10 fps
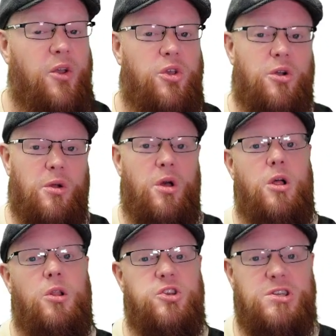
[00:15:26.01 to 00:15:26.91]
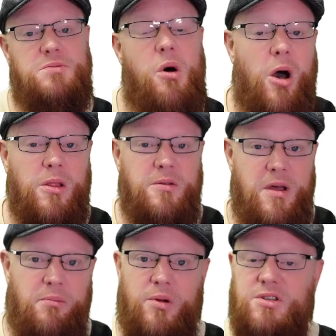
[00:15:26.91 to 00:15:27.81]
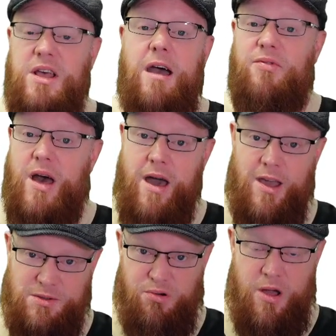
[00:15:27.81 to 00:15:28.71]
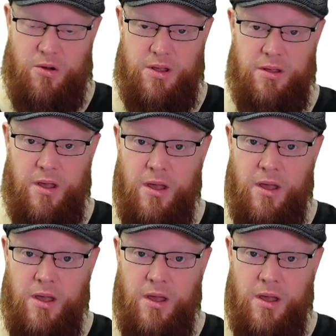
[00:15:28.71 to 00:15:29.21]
your smaller numbers to have the highest priority.